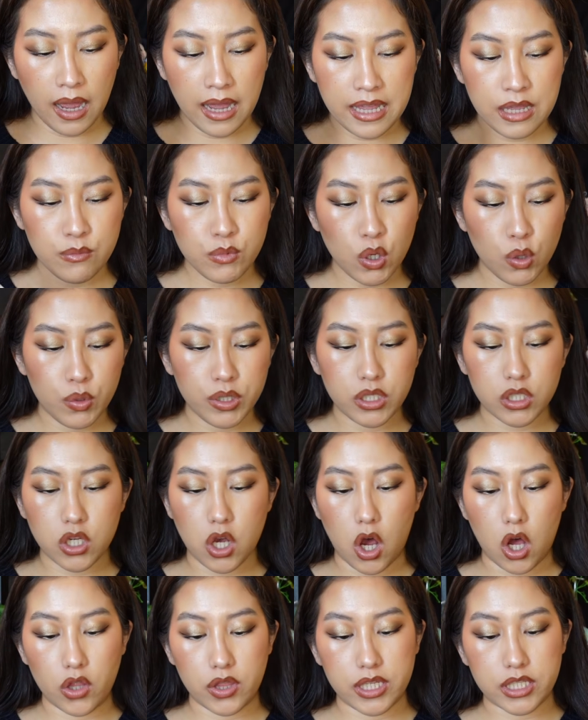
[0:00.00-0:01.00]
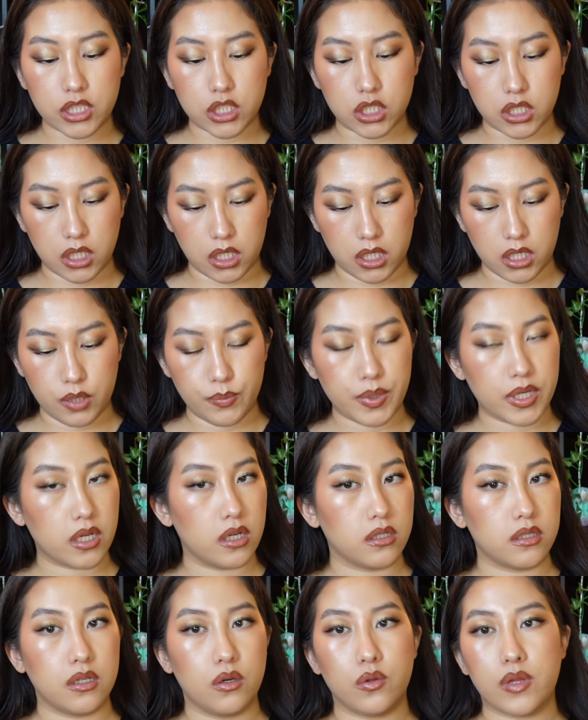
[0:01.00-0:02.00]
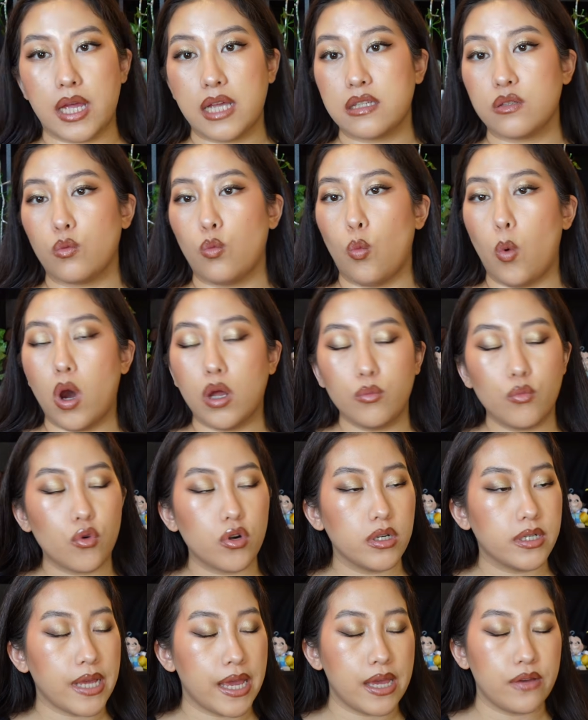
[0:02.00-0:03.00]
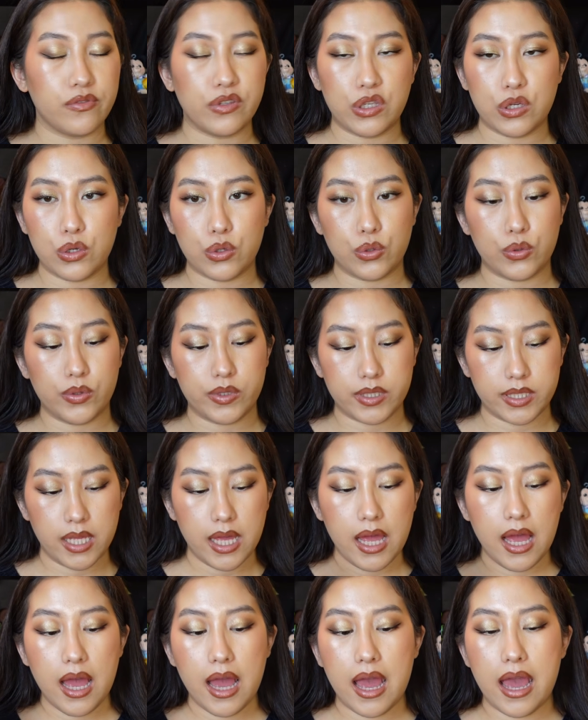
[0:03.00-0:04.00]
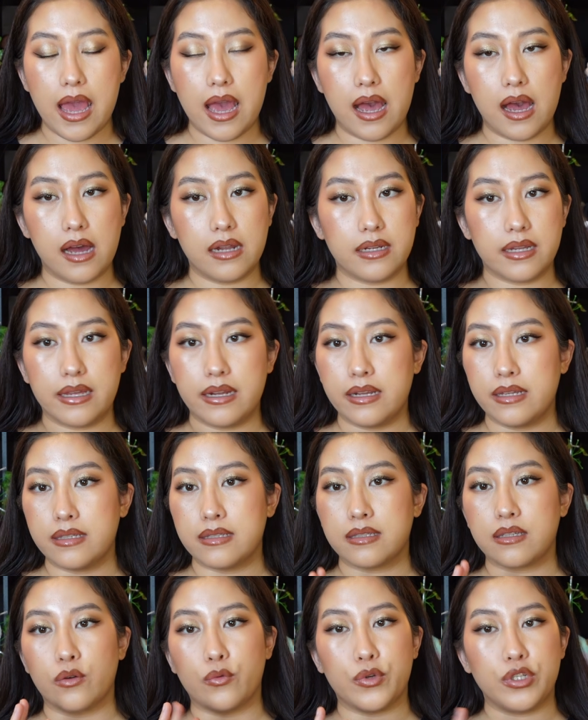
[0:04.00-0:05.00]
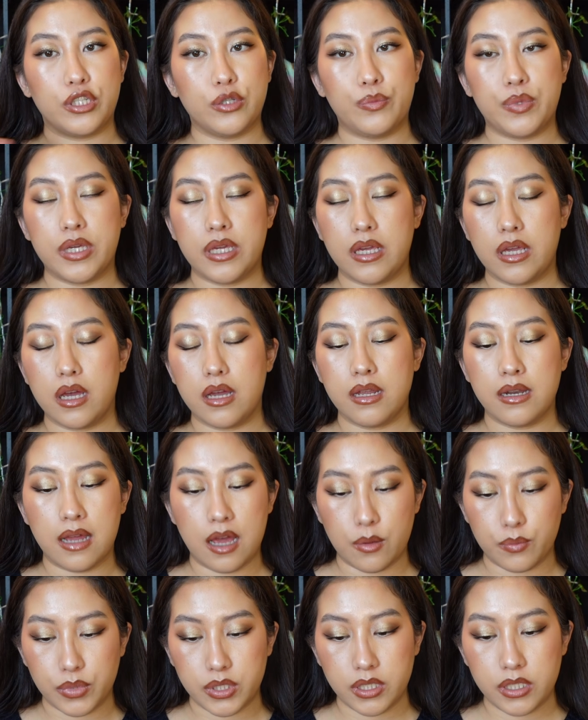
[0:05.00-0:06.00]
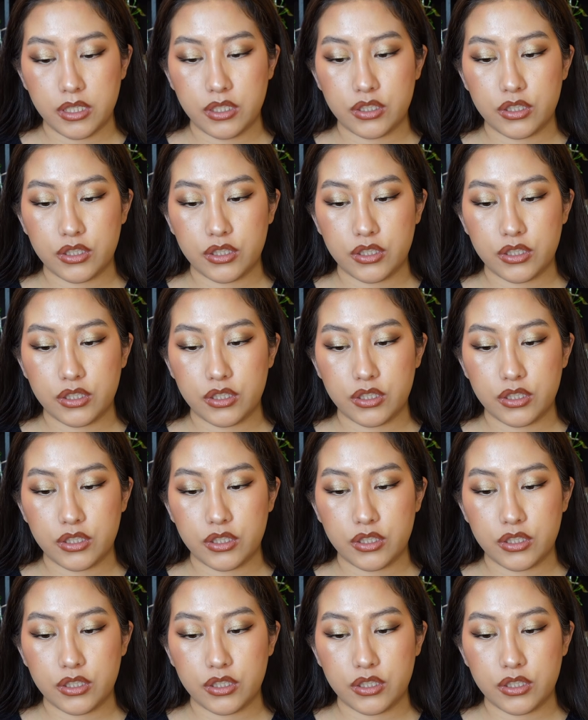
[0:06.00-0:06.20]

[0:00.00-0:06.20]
I am going to call this good because it only has one more day of use and it is going to be an empty.